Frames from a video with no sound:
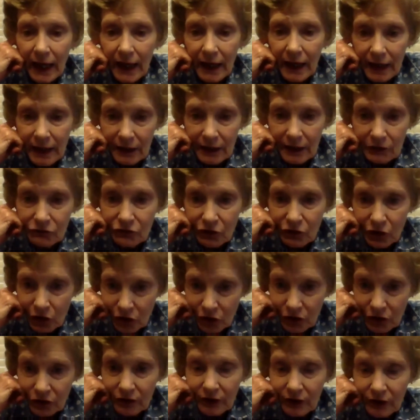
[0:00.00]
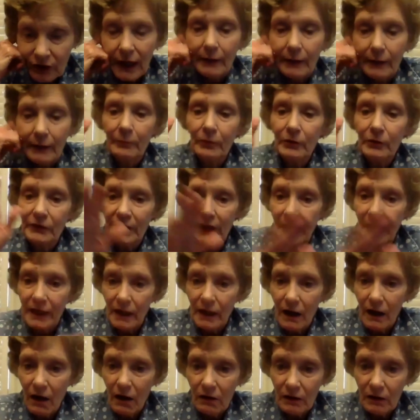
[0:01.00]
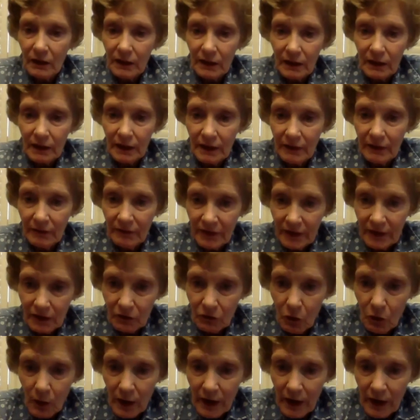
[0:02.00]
in dirt, and put that all in the